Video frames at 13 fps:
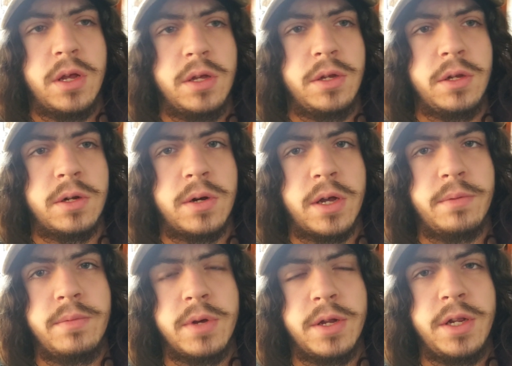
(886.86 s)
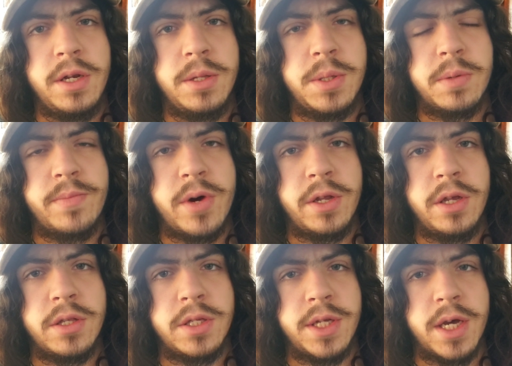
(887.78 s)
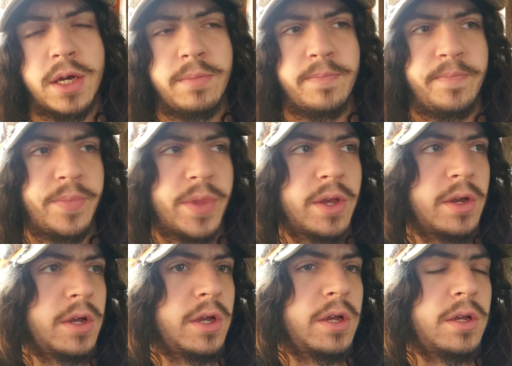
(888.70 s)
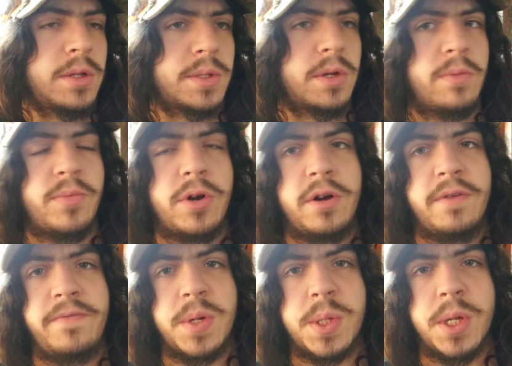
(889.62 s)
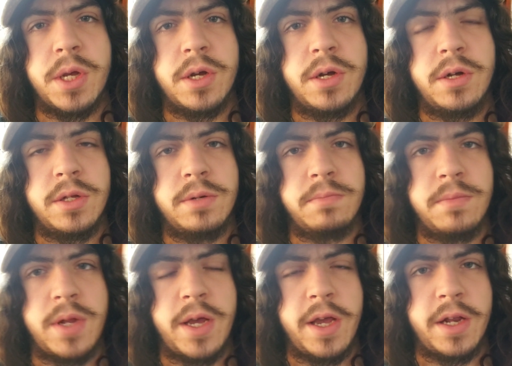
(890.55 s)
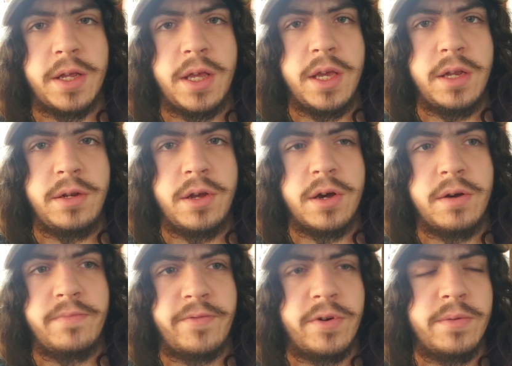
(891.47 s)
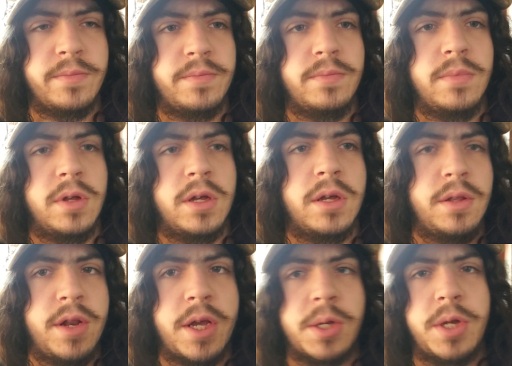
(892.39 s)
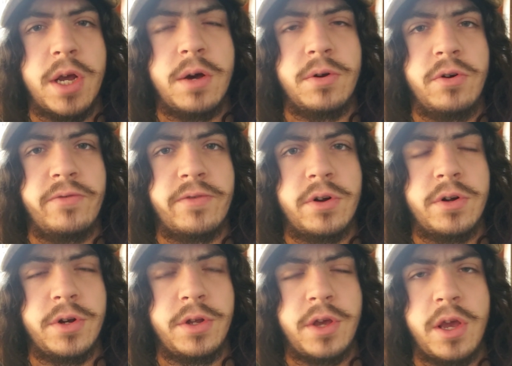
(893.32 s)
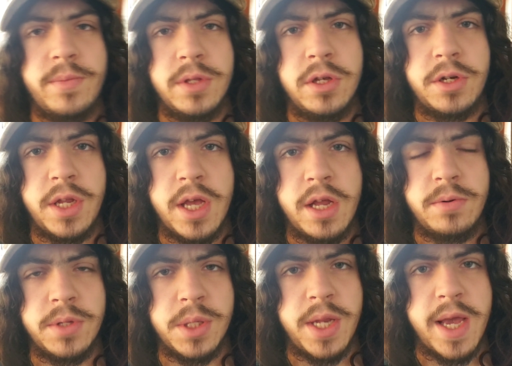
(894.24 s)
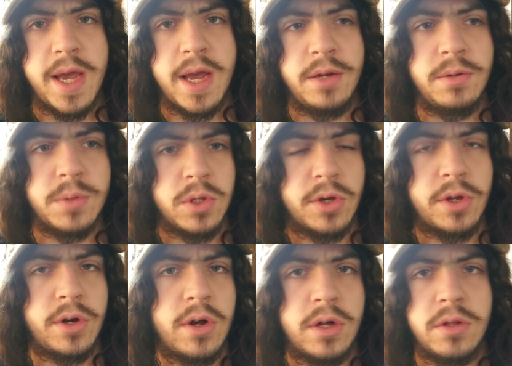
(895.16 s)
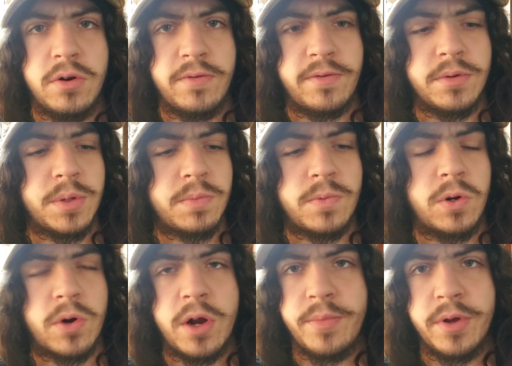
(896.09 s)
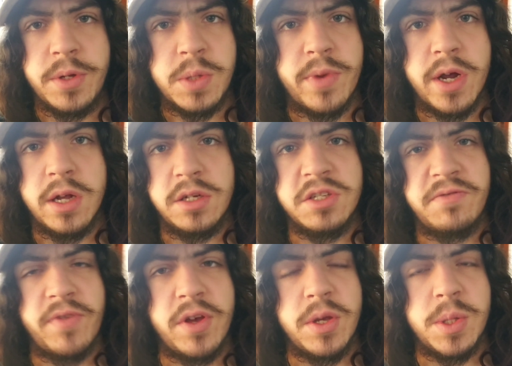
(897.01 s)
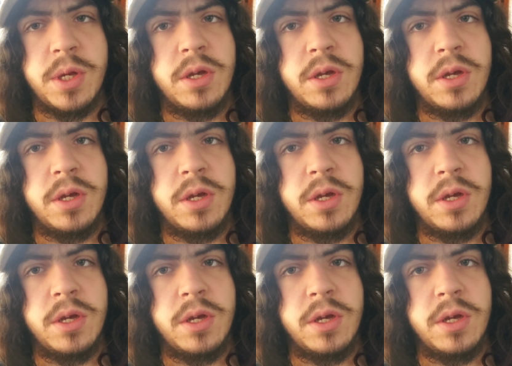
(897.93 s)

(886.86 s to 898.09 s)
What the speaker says: I needed some money at the time. So I put it up for sale, and I had a kid come from the next town over, and he came and looked at it with his dad, and he was looking it all over with a great big smile on his face.